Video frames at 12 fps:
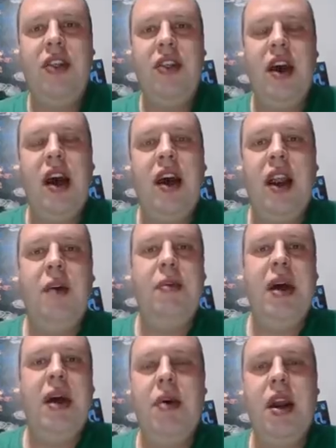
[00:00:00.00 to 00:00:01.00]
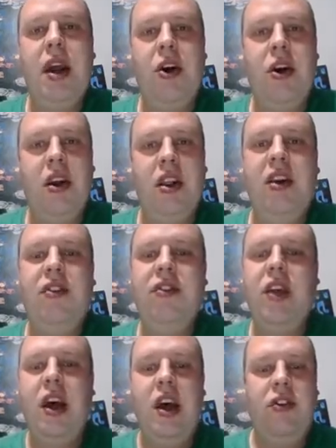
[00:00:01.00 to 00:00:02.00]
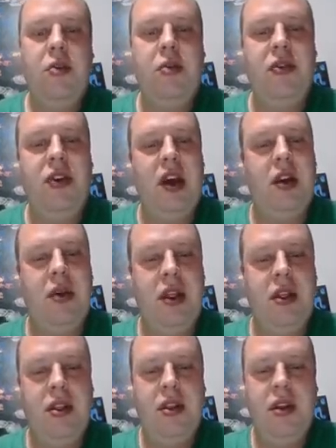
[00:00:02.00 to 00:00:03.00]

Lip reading: I think I could help anybody earn at least 2% a month.